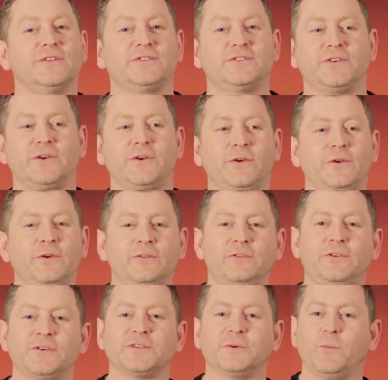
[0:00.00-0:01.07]
to
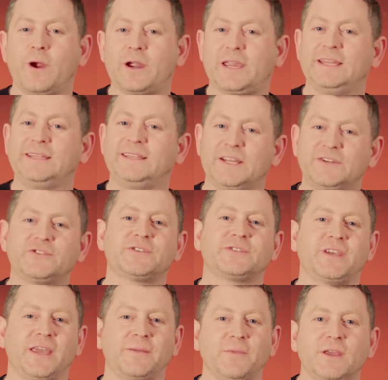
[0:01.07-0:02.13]
do some work in
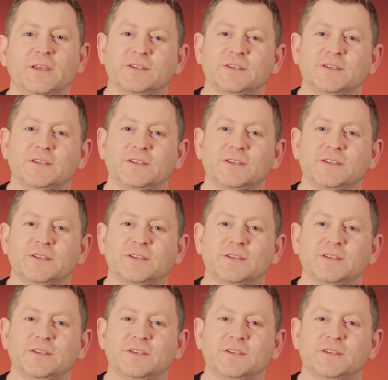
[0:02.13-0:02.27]
literacy.